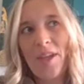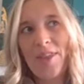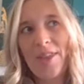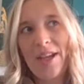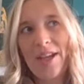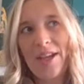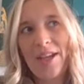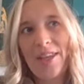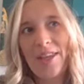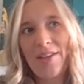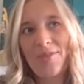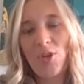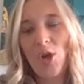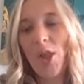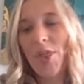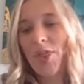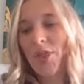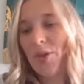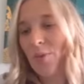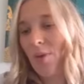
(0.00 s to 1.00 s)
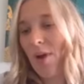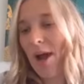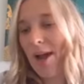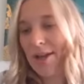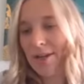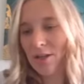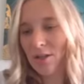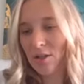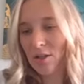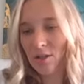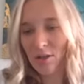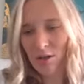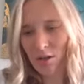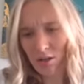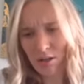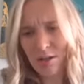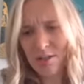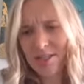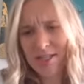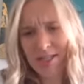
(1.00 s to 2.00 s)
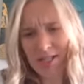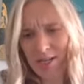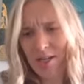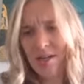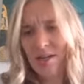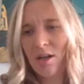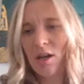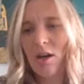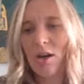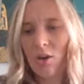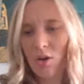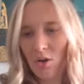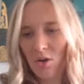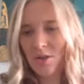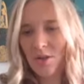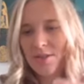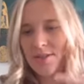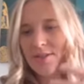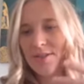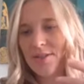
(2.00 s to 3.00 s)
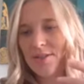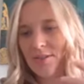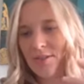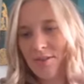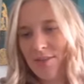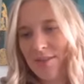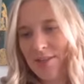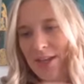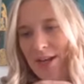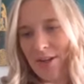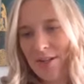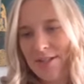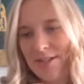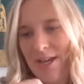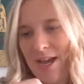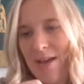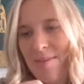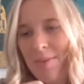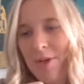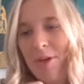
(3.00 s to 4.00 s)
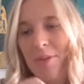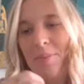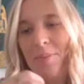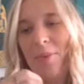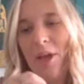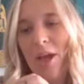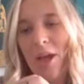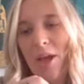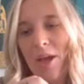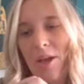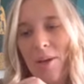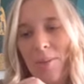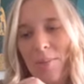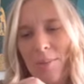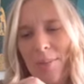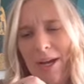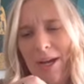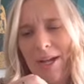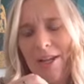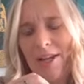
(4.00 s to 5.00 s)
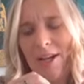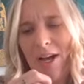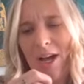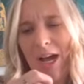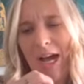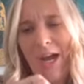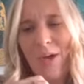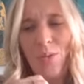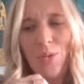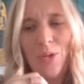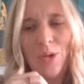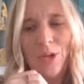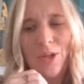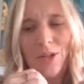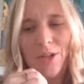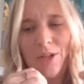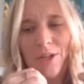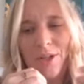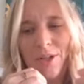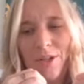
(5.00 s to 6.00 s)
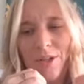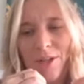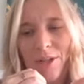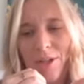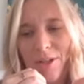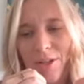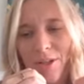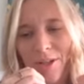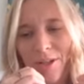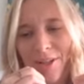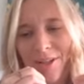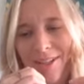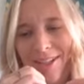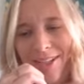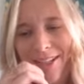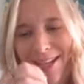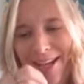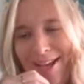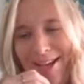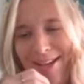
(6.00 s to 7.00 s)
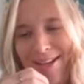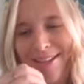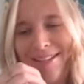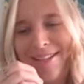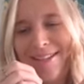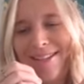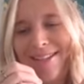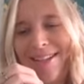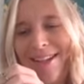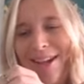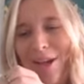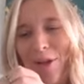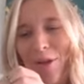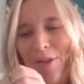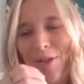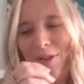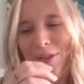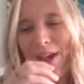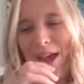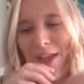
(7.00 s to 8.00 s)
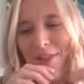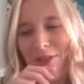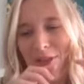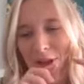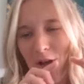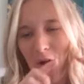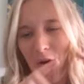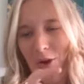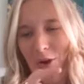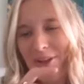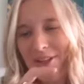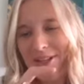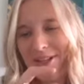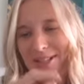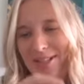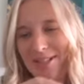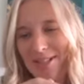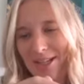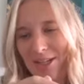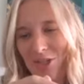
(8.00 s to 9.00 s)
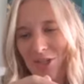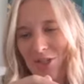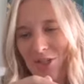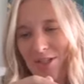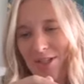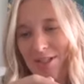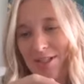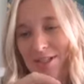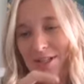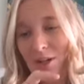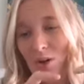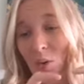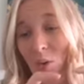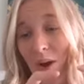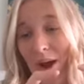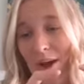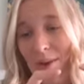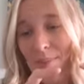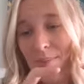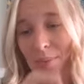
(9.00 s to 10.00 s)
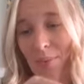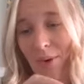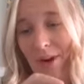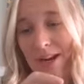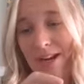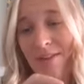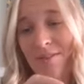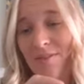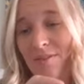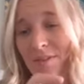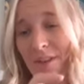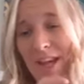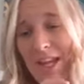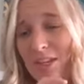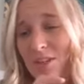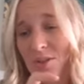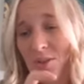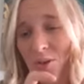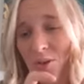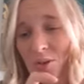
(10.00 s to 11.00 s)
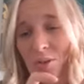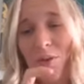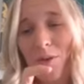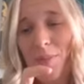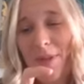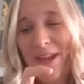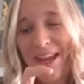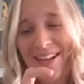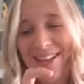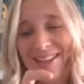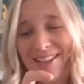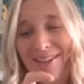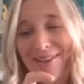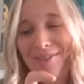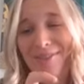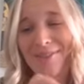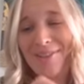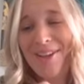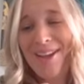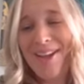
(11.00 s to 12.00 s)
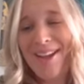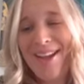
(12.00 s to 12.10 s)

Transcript: they've got the right content across their assignment, but I would guess that the earlier sections are quite brief and or repetitive.